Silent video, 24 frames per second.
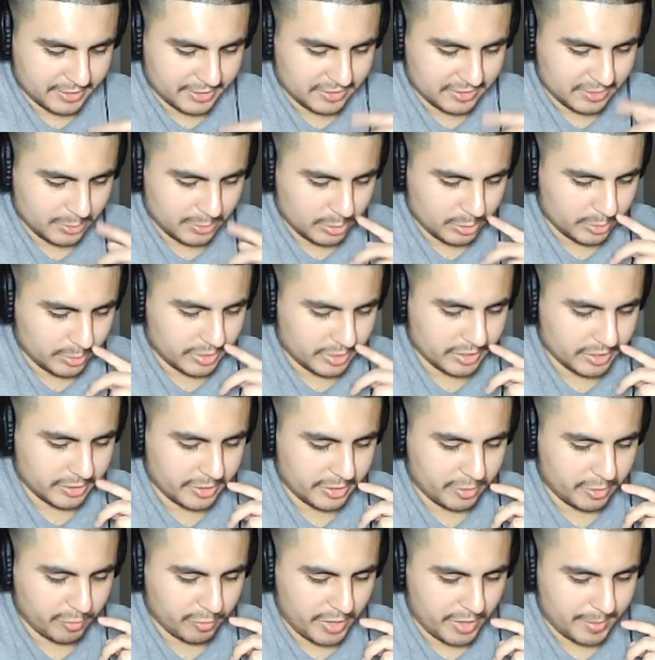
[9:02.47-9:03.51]
serial killer
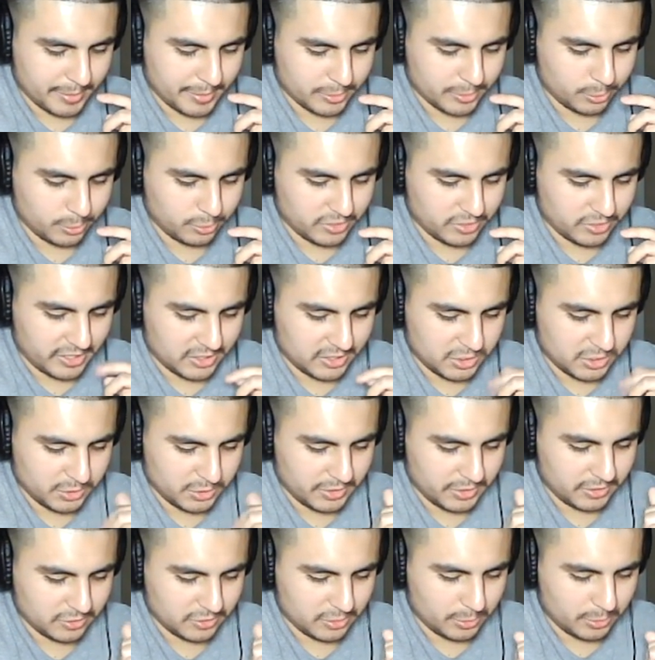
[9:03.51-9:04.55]
and rapist who sexually
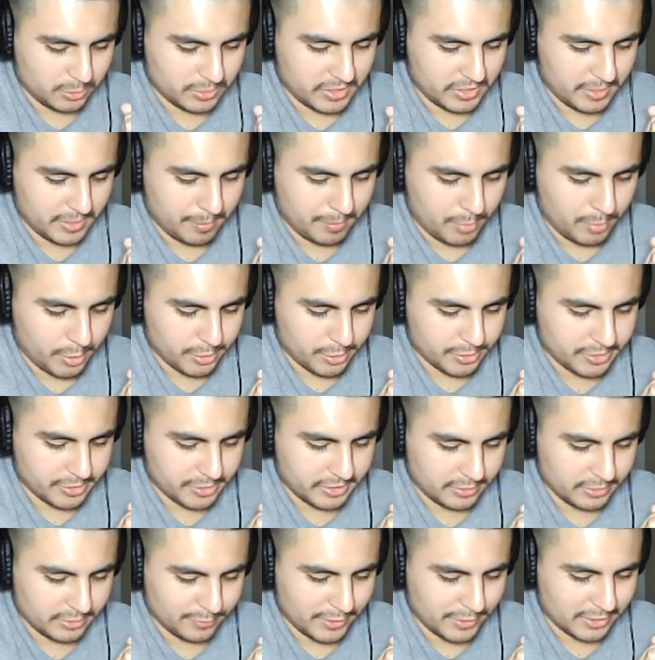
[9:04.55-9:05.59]
assaulted and murdered
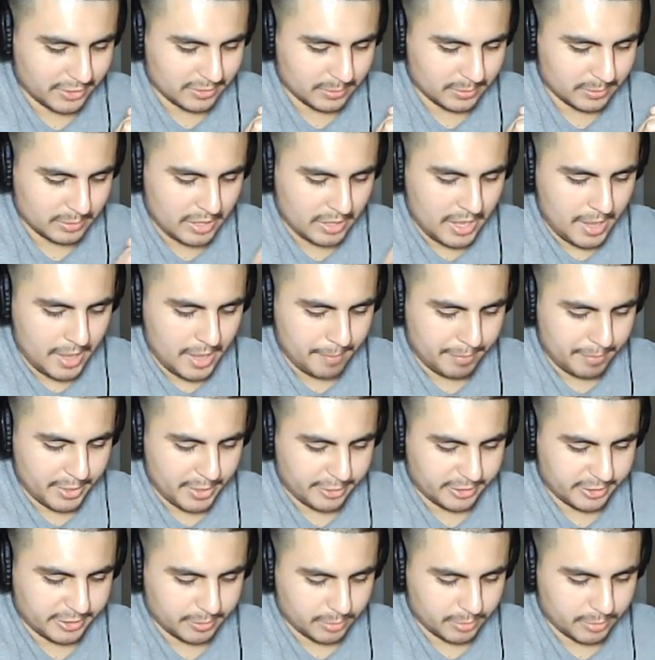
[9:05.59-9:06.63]
his victims,
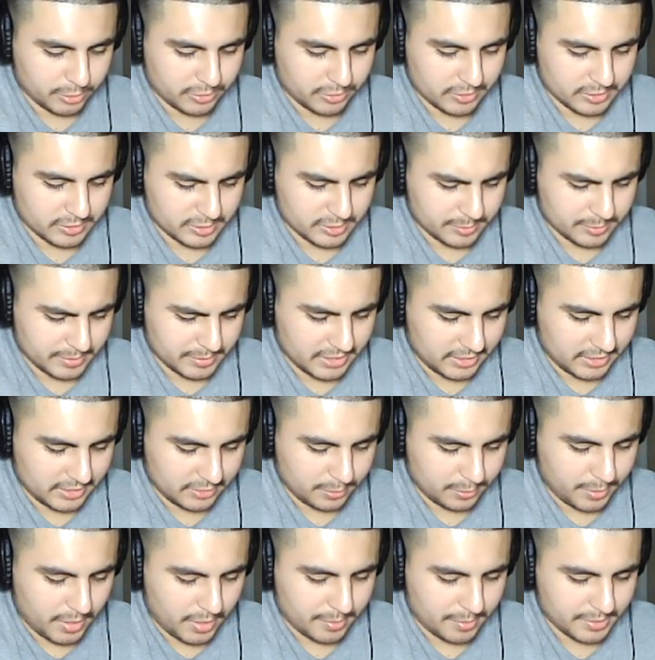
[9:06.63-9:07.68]
burying most of them in his
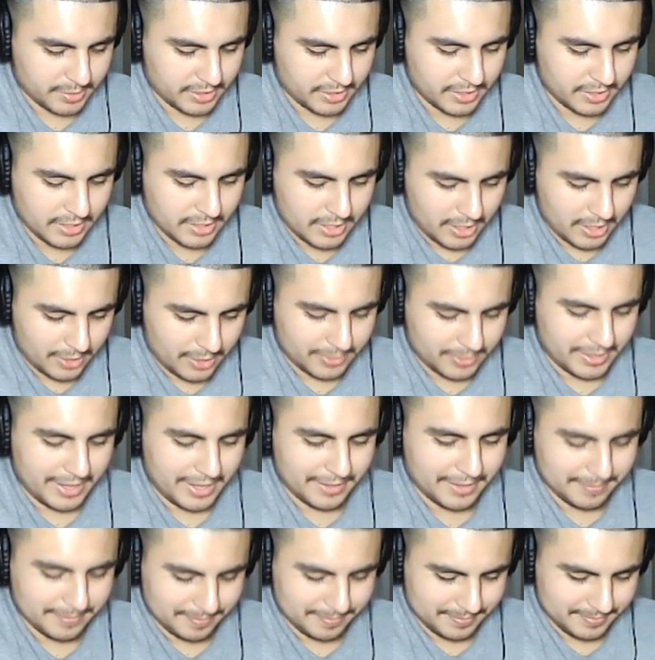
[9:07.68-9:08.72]
property. Okay.
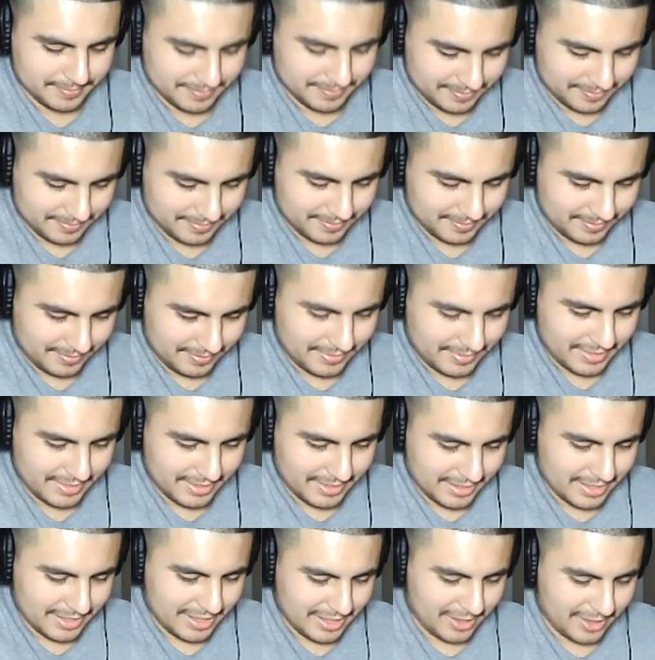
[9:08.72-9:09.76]

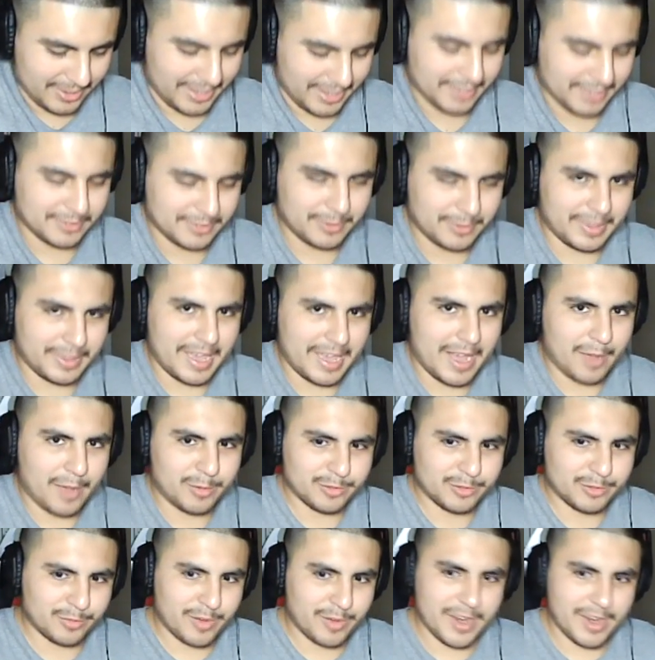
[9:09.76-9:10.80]
Okay, so yeah, I
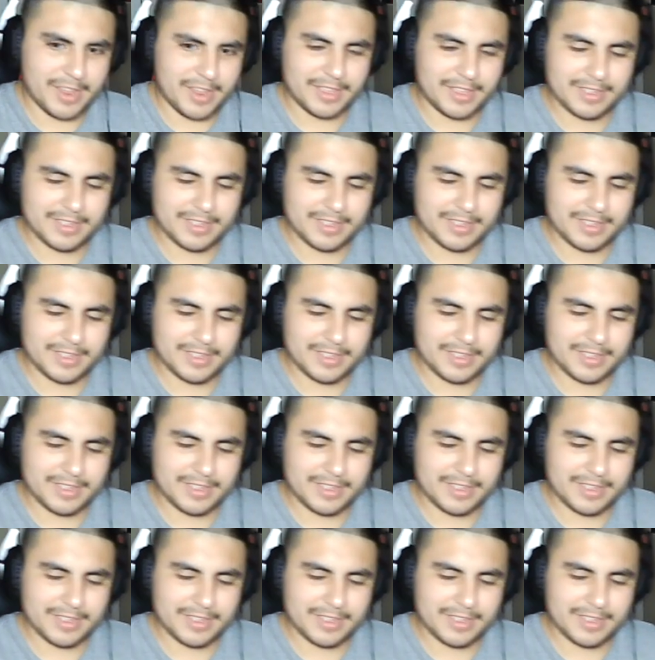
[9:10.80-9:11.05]
was right.